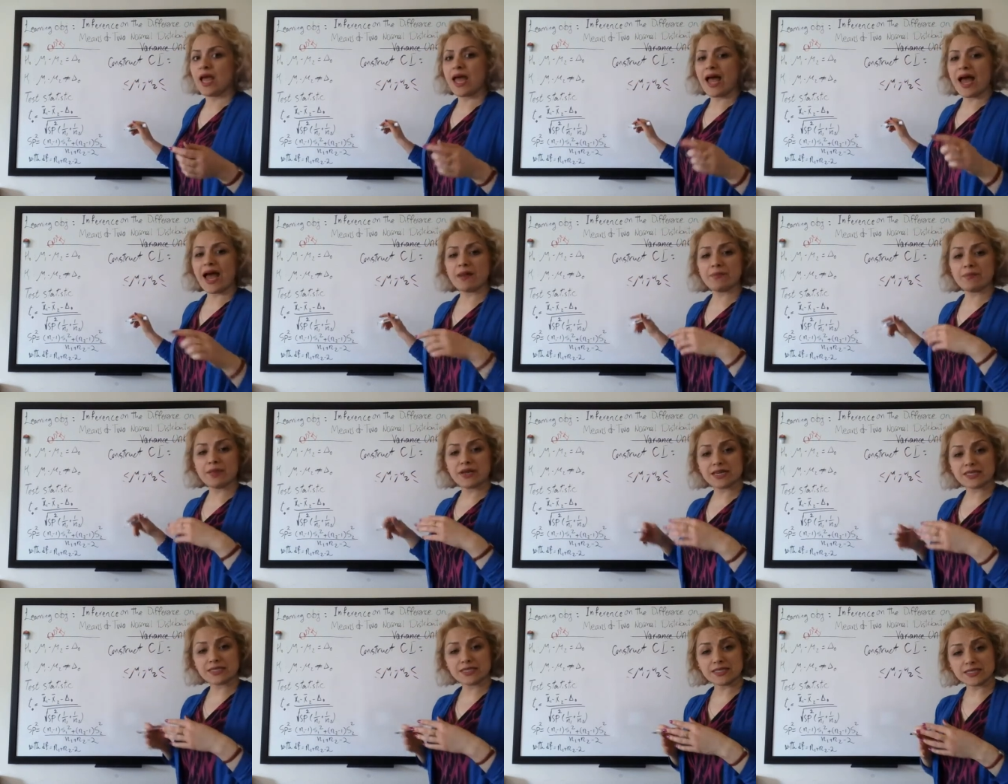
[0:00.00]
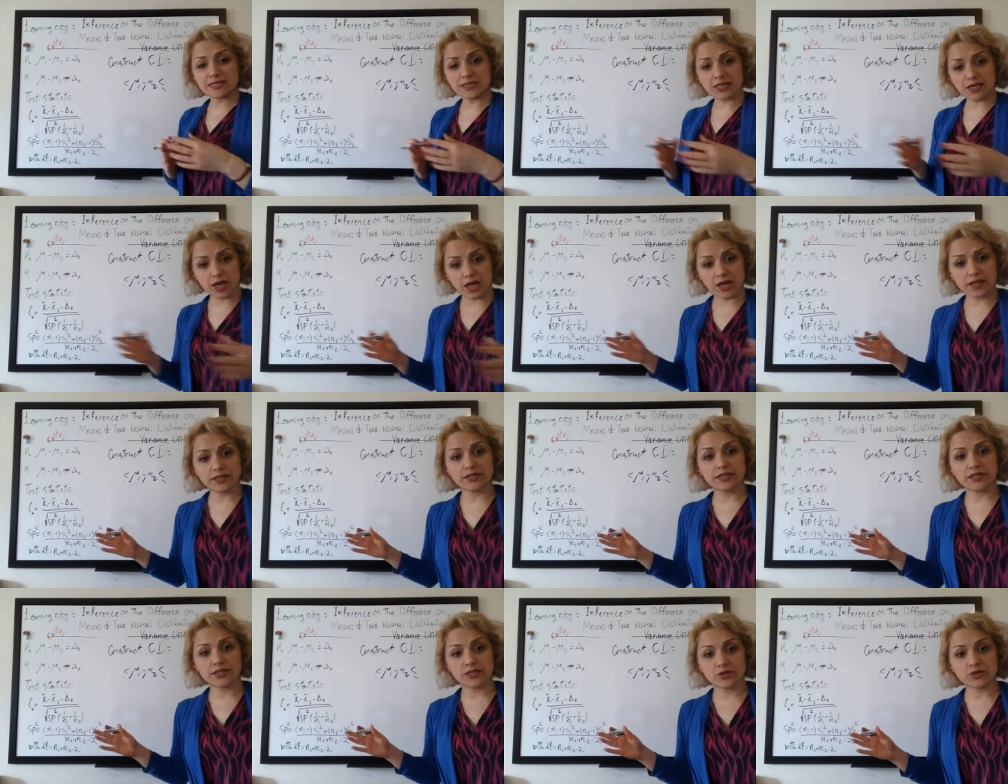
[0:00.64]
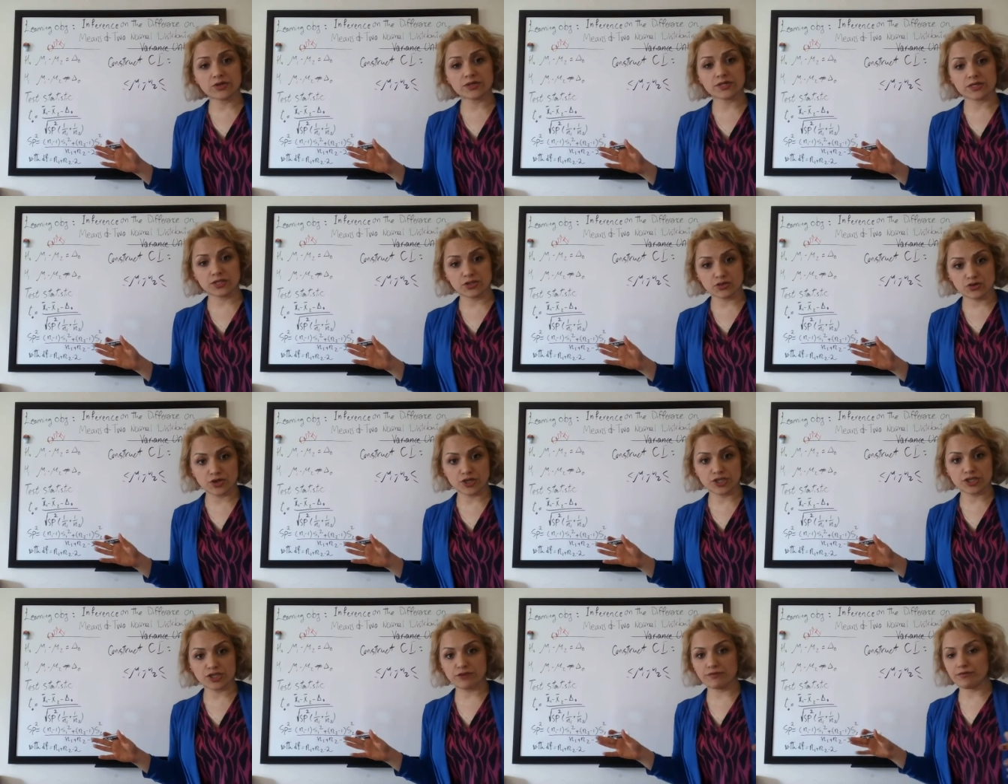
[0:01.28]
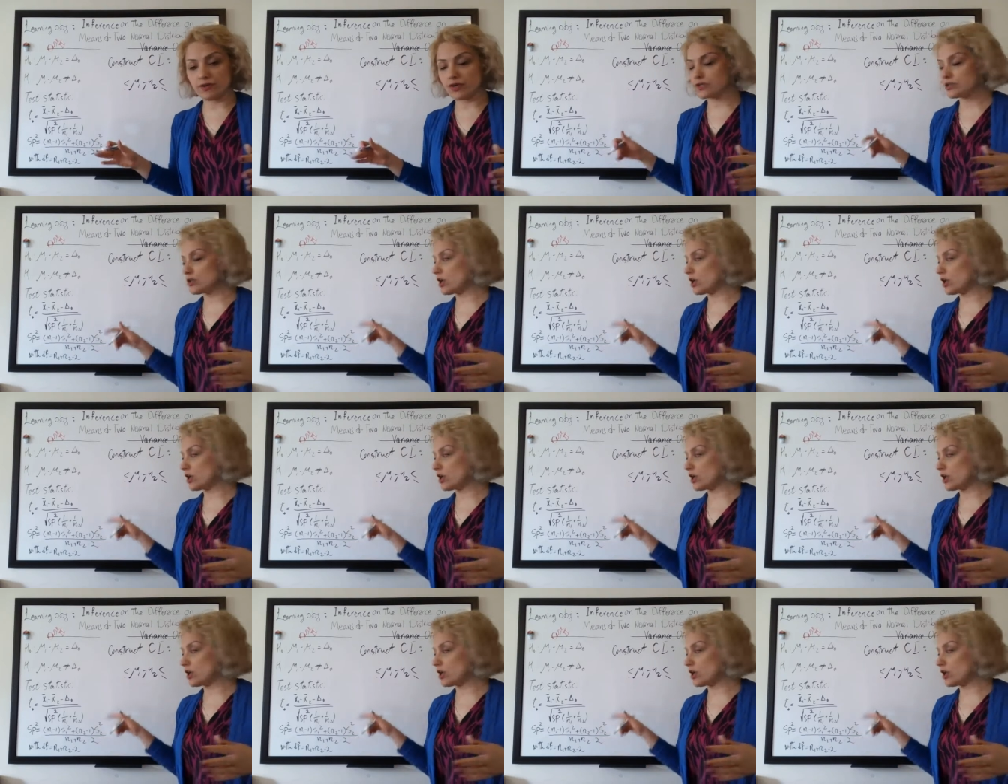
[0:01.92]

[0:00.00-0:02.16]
and because it's the continuous situation we are